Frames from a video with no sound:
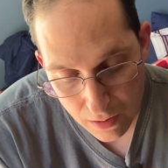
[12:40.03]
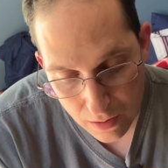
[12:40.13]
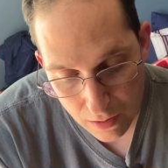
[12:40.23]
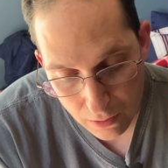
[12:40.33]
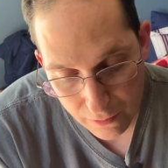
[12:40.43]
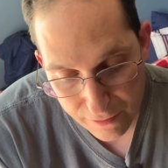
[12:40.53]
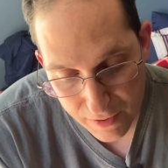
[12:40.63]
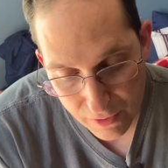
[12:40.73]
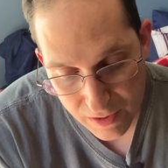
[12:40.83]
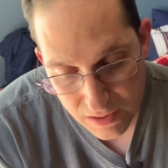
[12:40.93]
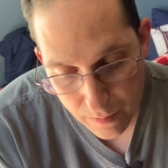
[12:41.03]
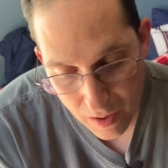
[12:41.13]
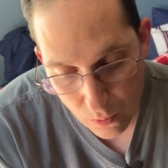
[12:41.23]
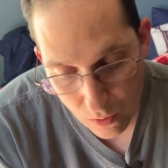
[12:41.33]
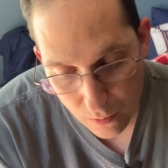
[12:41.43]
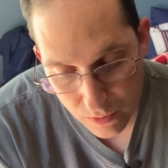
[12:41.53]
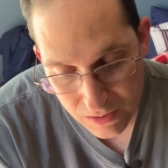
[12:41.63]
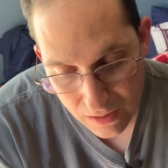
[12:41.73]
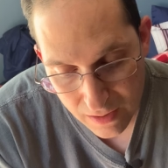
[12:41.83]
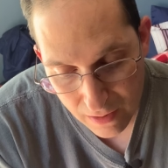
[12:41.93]
her theories about what
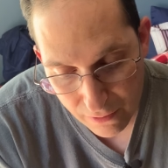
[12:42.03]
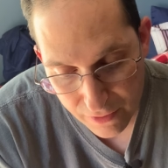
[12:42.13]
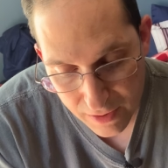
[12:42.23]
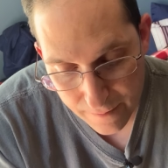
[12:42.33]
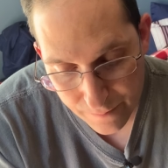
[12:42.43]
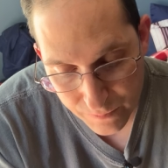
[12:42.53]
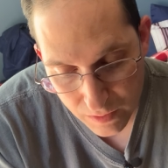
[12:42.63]
was unhealthy